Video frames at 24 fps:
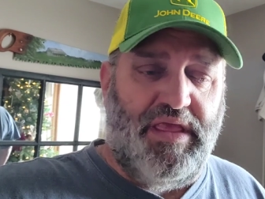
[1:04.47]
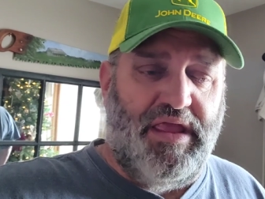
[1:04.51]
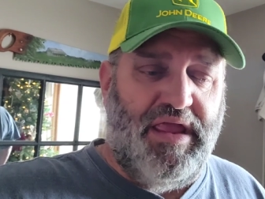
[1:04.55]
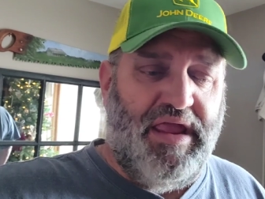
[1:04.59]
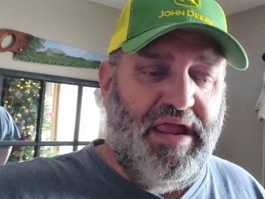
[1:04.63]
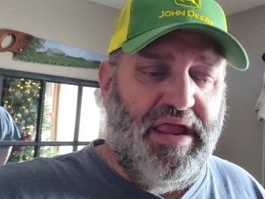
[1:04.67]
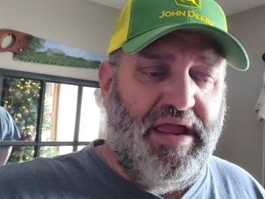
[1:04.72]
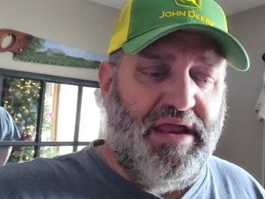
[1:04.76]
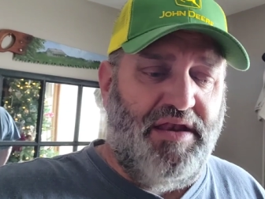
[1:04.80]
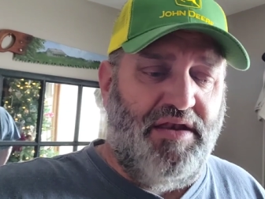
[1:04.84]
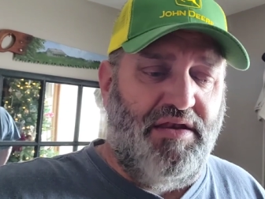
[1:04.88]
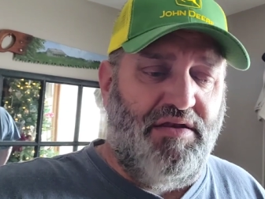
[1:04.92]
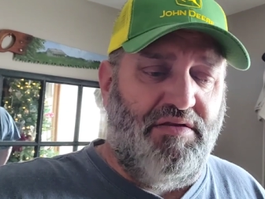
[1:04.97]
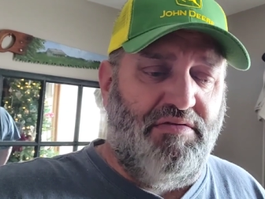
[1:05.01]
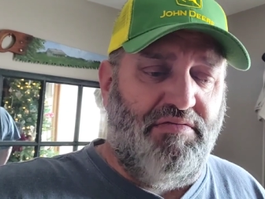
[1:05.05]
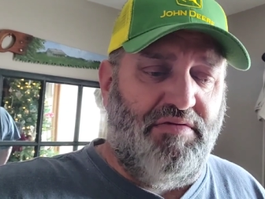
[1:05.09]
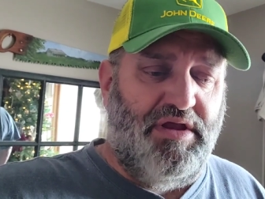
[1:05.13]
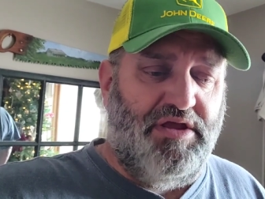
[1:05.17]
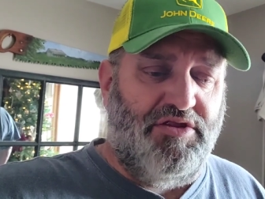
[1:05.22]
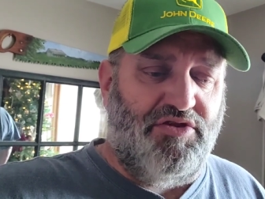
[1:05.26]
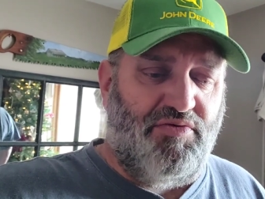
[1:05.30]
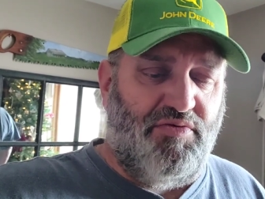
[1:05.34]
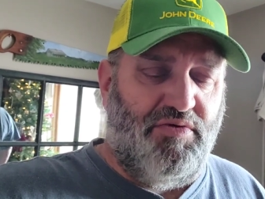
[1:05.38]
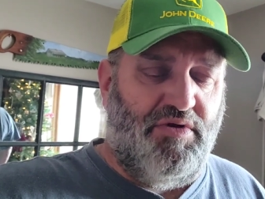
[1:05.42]
And
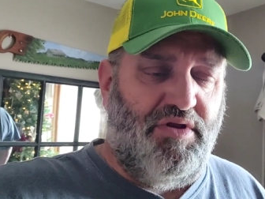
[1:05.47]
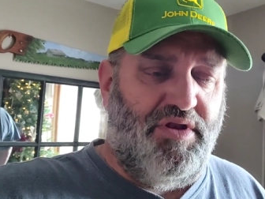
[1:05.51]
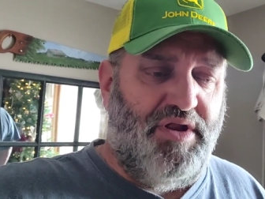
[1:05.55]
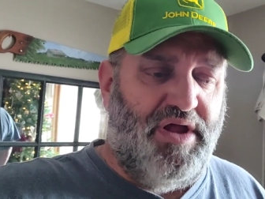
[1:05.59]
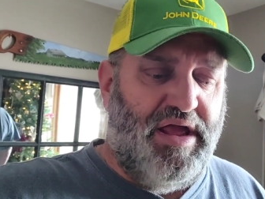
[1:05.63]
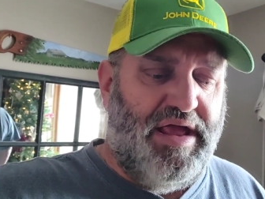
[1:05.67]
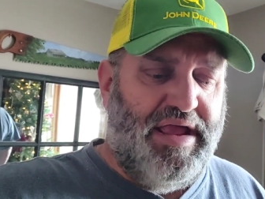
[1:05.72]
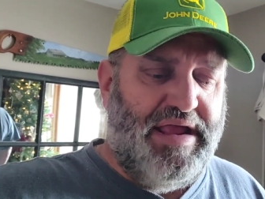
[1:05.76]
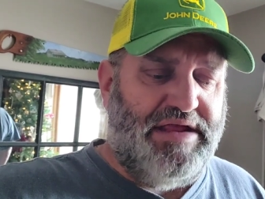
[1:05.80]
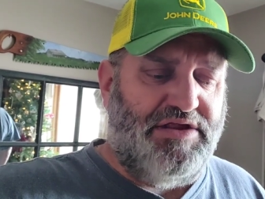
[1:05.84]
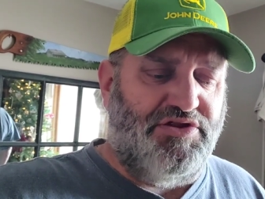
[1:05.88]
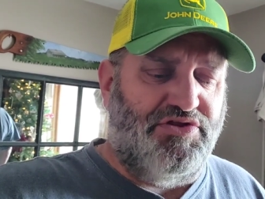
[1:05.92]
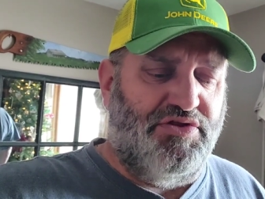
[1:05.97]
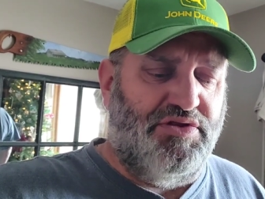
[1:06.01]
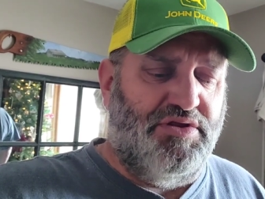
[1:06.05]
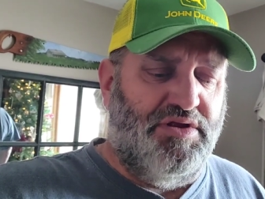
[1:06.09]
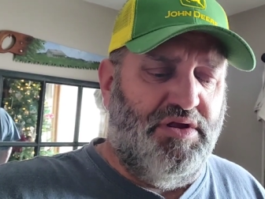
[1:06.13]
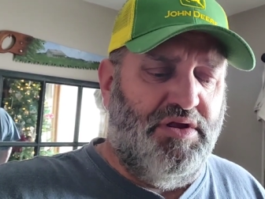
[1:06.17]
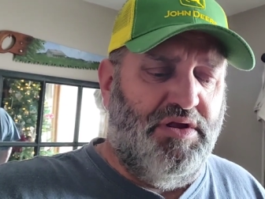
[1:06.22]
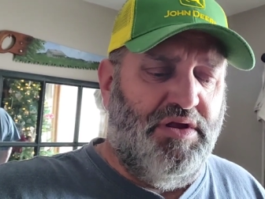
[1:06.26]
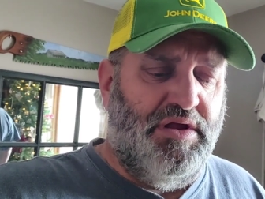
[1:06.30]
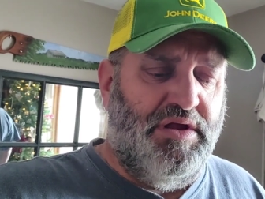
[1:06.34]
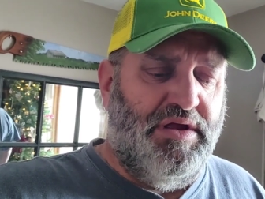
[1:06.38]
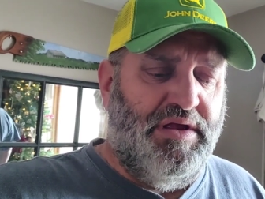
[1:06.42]
it's real nice.
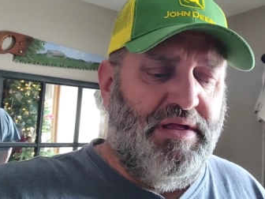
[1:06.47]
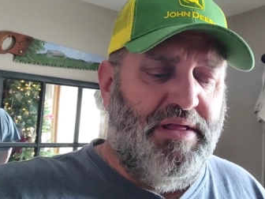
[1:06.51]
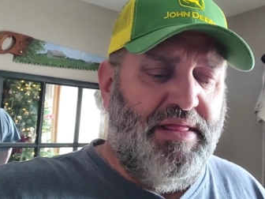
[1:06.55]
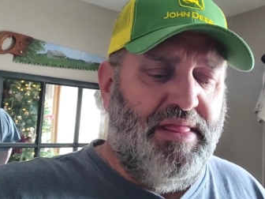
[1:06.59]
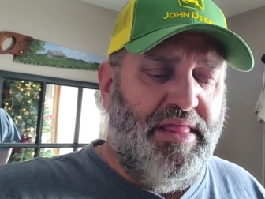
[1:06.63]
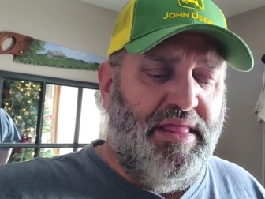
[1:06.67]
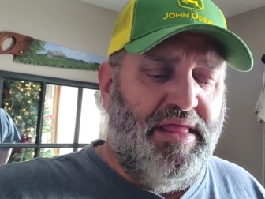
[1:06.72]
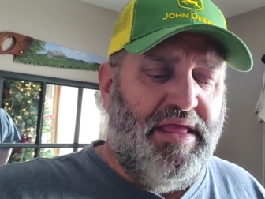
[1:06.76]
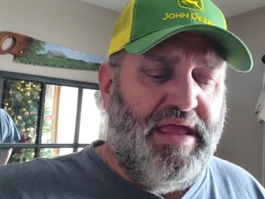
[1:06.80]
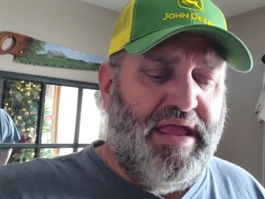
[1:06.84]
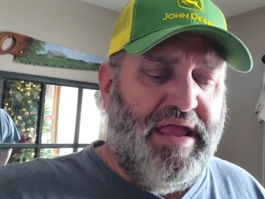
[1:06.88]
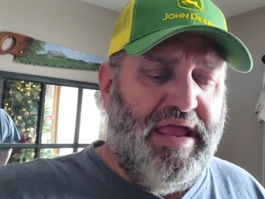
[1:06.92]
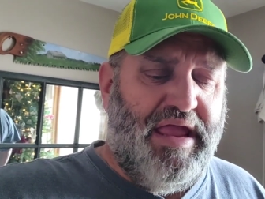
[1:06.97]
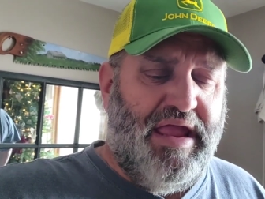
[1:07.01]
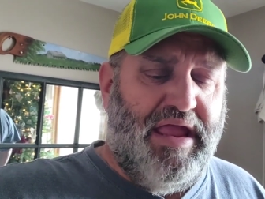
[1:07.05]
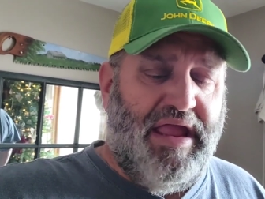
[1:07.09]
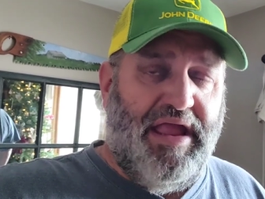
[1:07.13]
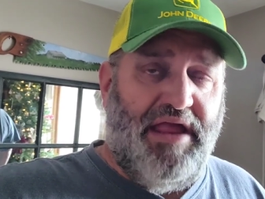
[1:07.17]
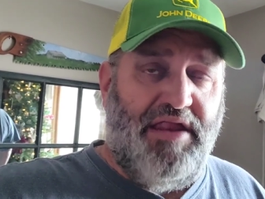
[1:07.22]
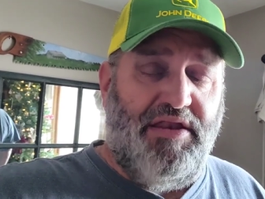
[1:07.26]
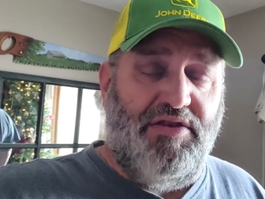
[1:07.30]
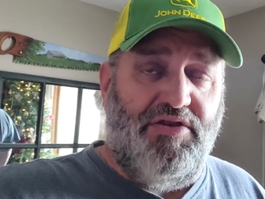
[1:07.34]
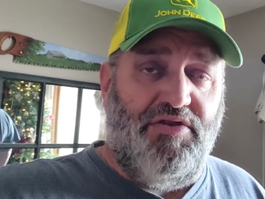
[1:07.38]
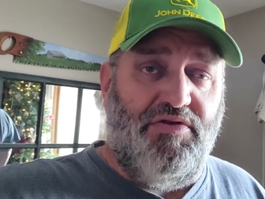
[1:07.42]

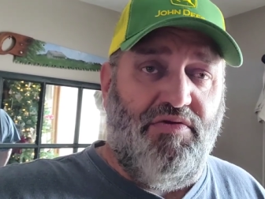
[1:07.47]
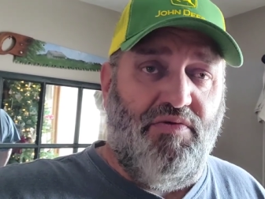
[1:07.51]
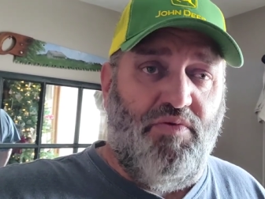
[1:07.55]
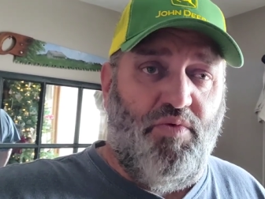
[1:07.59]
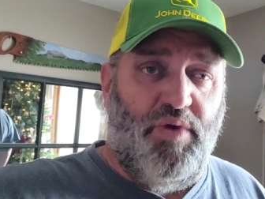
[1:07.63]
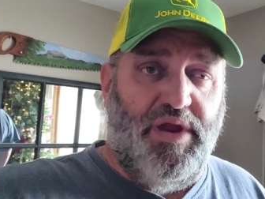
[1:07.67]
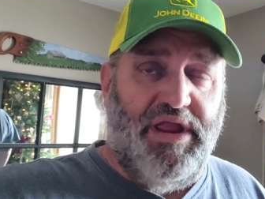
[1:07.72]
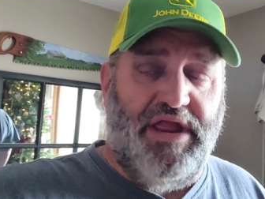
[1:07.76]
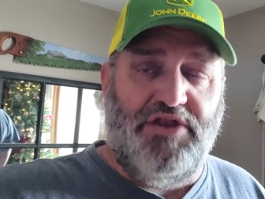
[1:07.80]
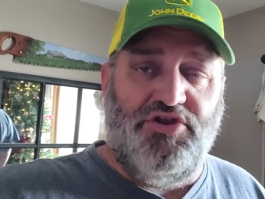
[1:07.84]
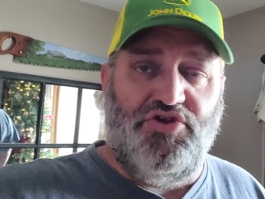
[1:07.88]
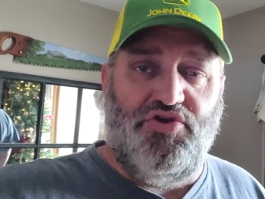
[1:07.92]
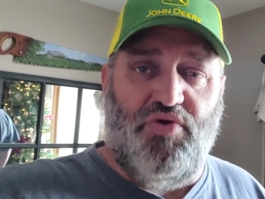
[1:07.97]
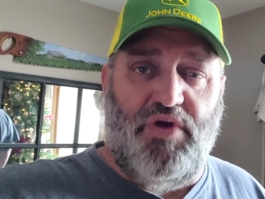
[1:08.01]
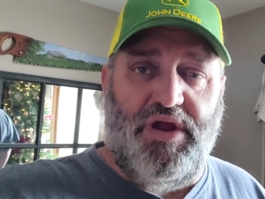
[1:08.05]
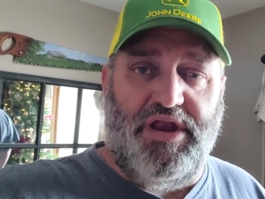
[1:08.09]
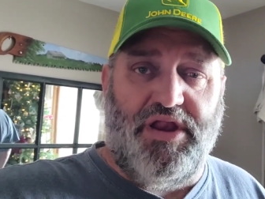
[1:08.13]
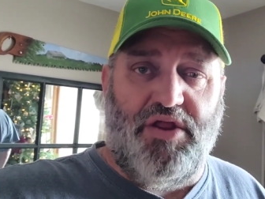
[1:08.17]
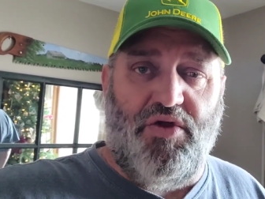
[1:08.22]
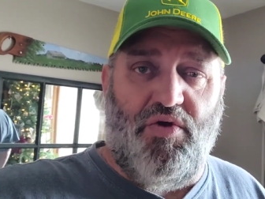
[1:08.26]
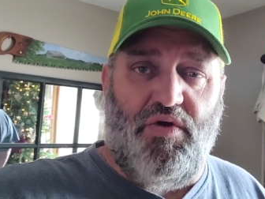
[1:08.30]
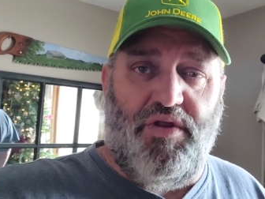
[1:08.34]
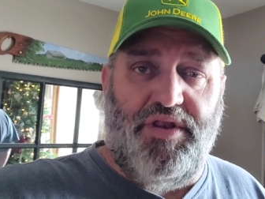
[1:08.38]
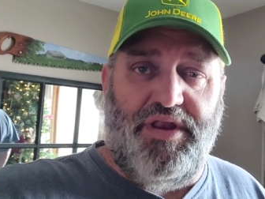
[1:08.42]
And we
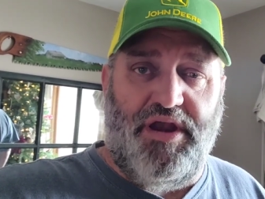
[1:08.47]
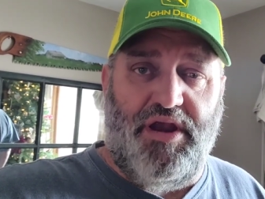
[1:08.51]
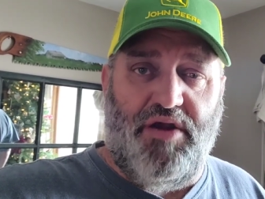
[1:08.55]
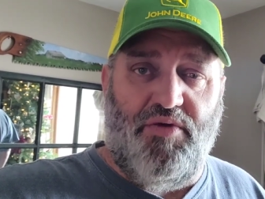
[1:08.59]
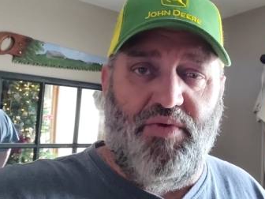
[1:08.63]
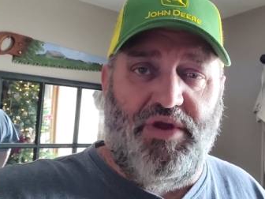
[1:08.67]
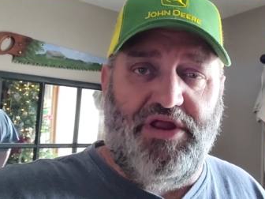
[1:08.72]
enjoyed going there.